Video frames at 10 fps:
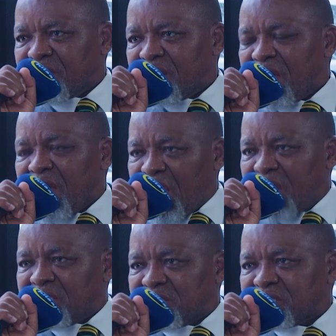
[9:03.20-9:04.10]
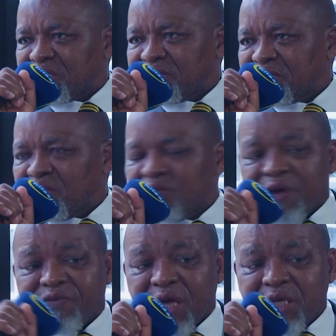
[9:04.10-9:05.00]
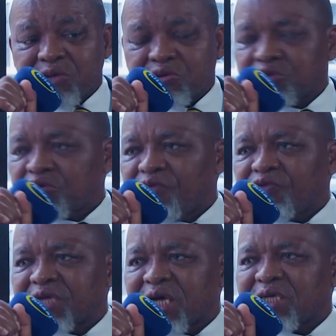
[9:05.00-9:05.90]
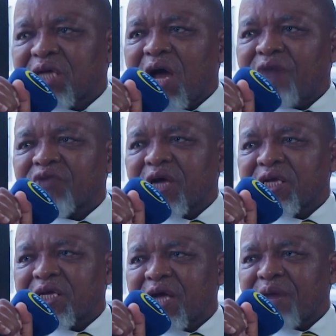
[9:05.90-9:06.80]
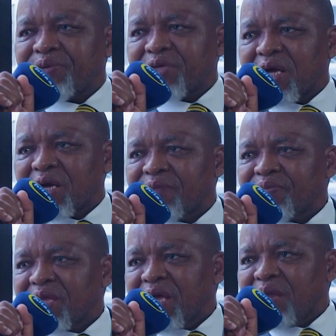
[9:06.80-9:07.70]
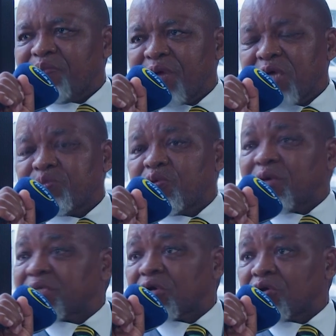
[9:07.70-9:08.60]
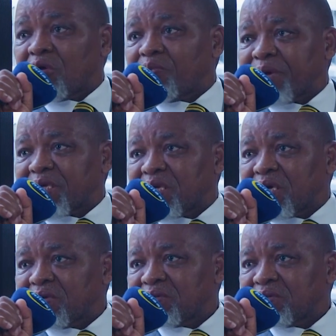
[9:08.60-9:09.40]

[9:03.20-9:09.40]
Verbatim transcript: and we have nothing to show for that Afrikaner capital. And BHP was a wrong partner.